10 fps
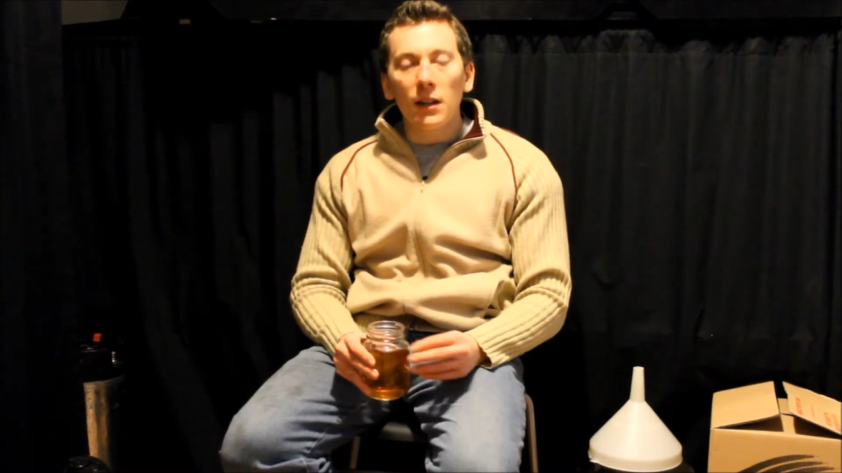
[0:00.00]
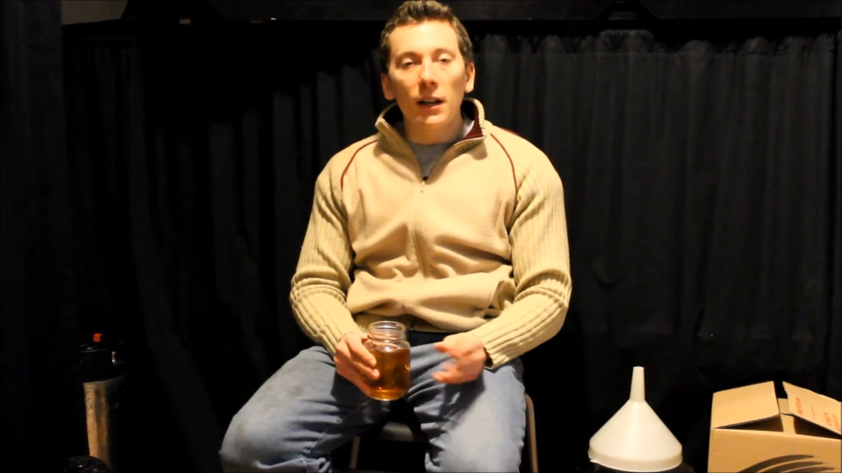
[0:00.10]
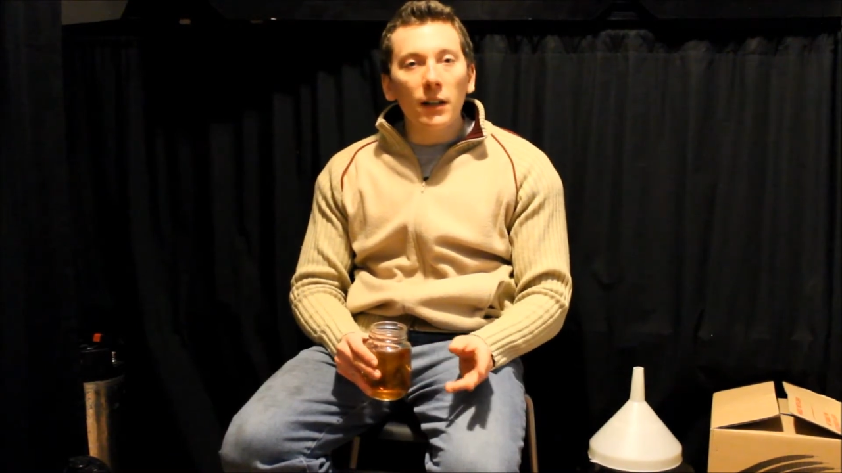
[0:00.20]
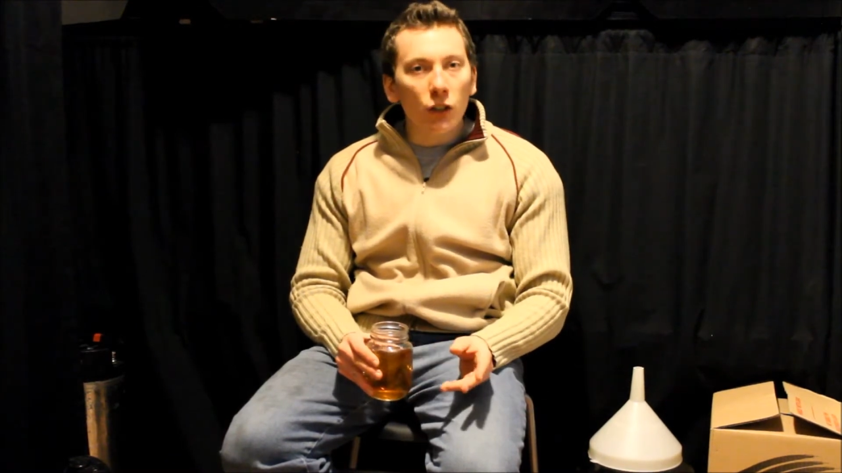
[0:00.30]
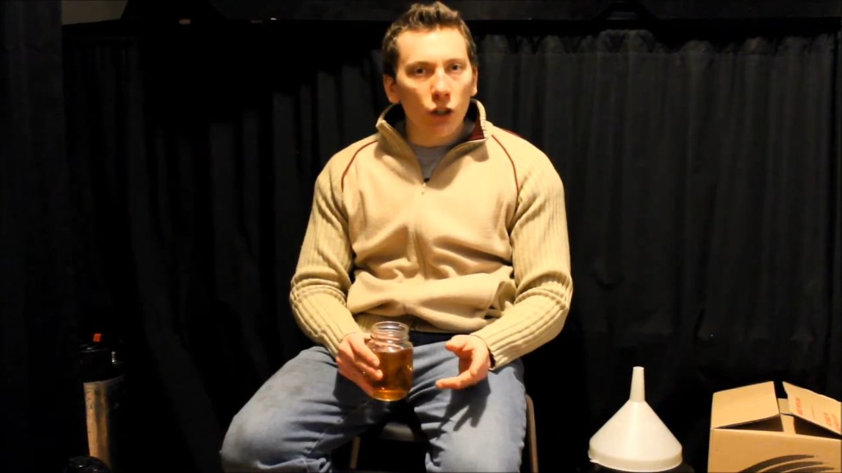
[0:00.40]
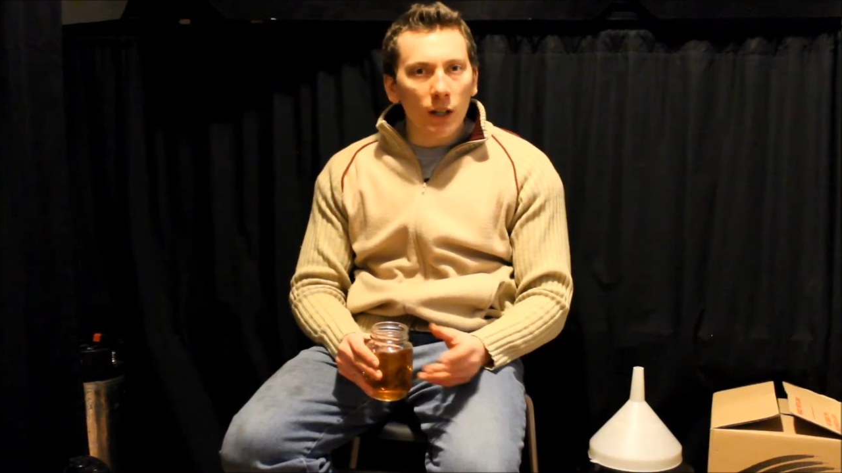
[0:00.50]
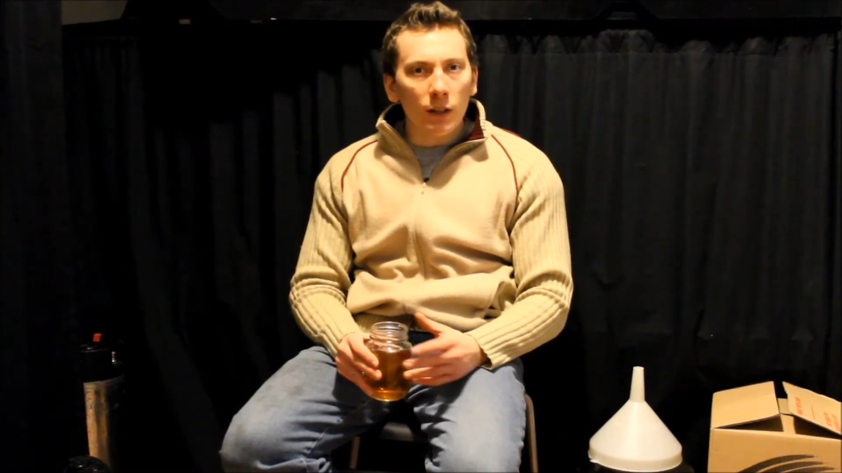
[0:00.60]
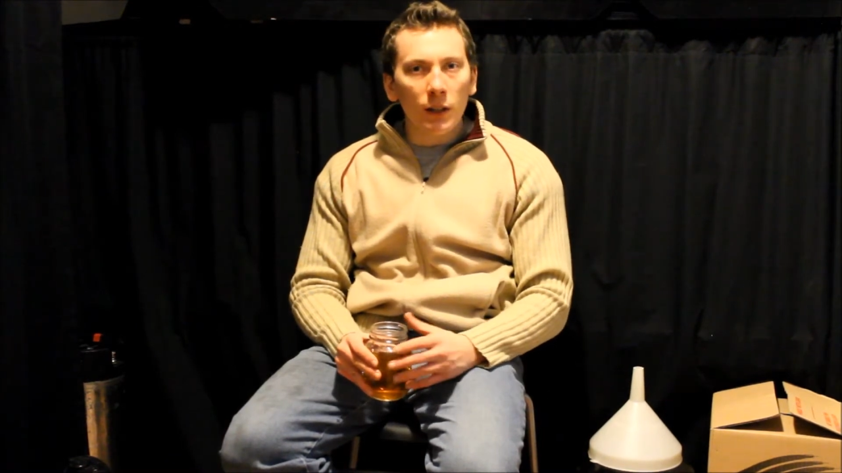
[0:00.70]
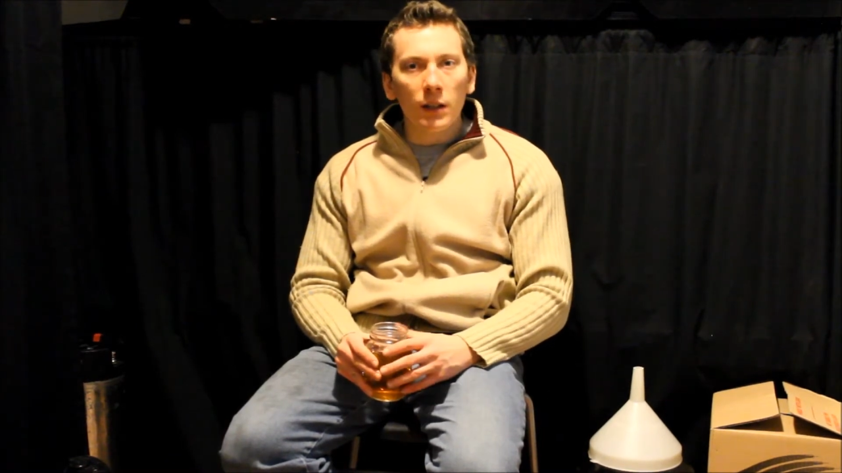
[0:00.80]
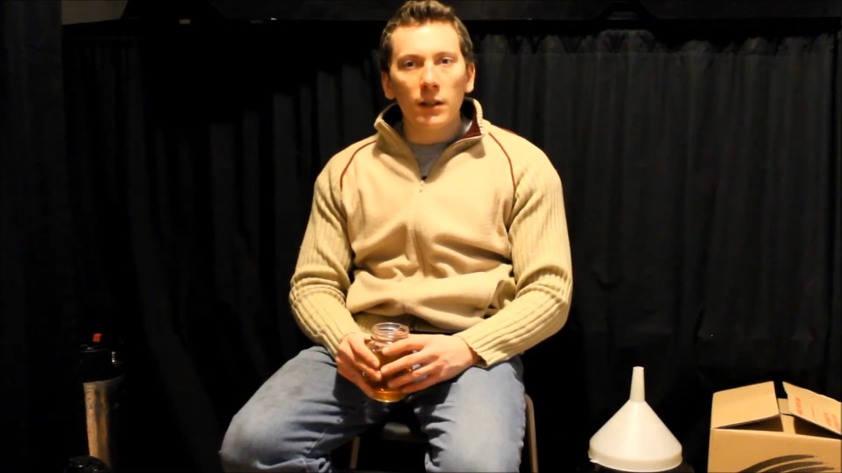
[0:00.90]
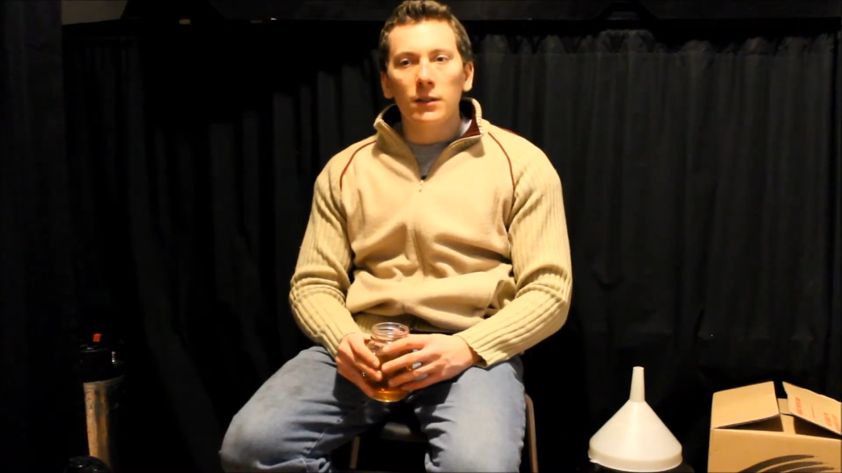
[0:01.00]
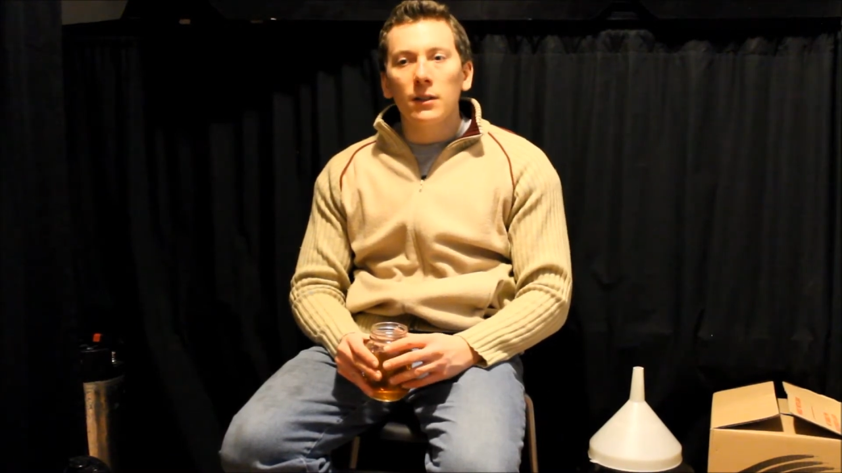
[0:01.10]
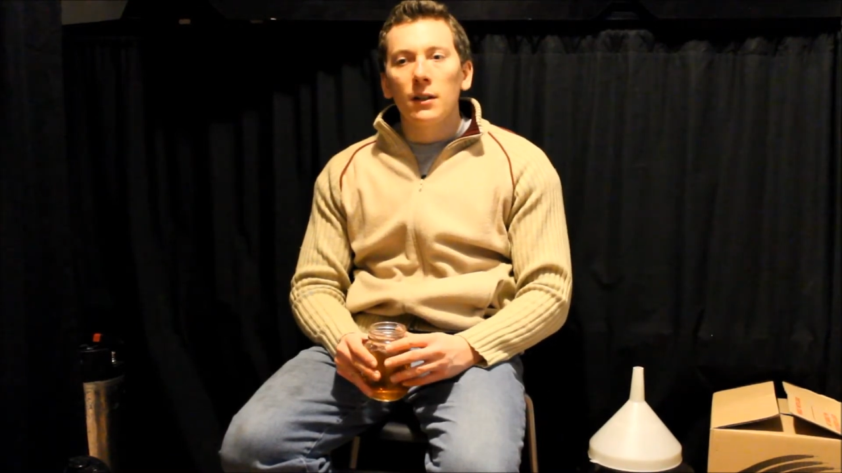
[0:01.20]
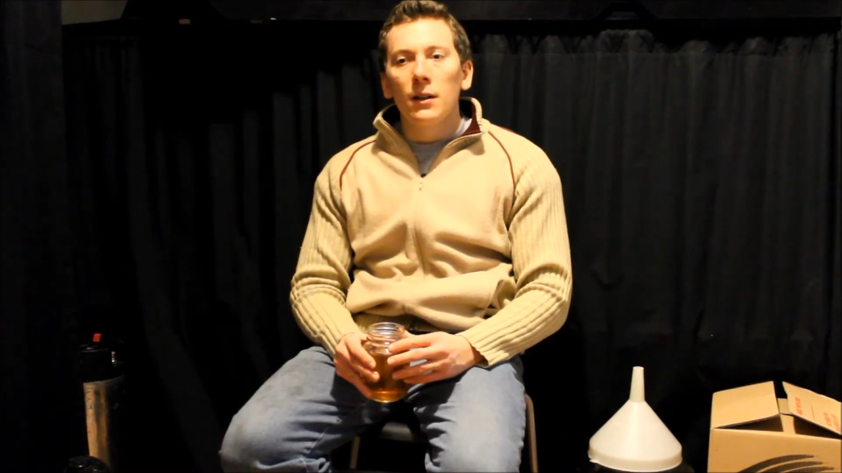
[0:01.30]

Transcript: an English ale yeast,